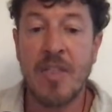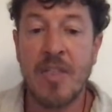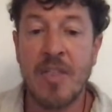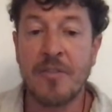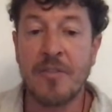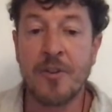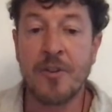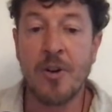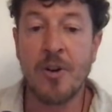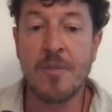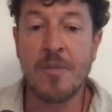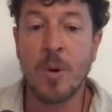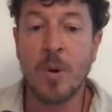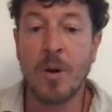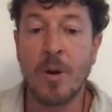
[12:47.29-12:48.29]
And then
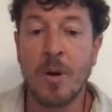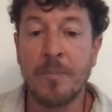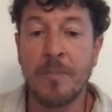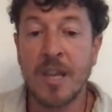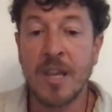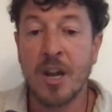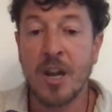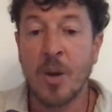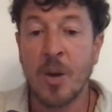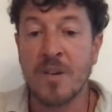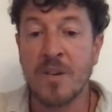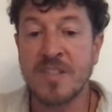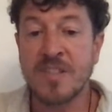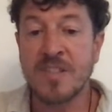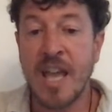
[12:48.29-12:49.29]
furthermore,
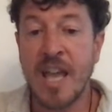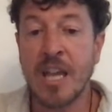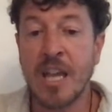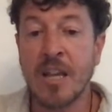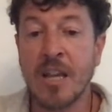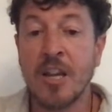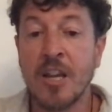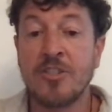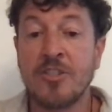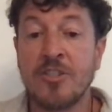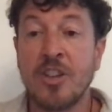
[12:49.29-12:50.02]
we're saying